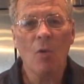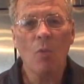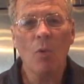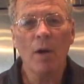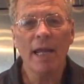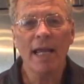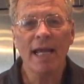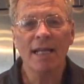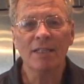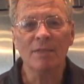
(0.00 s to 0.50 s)

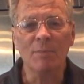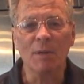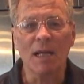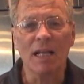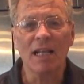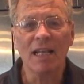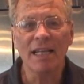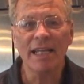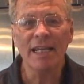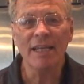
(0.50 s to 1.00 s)
We got some
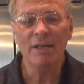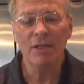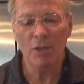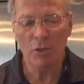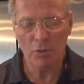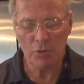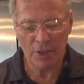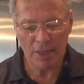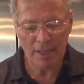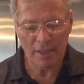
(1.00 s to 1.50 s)
clean
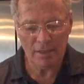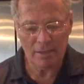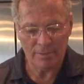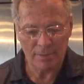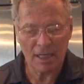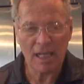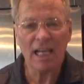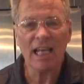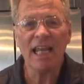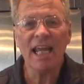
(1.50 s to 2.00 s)
news here.
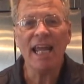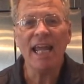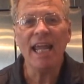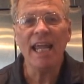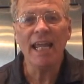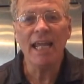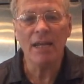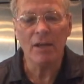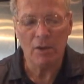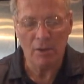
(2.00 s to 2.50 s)

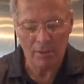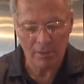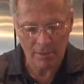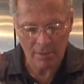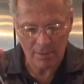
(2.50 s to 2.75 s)
Clean!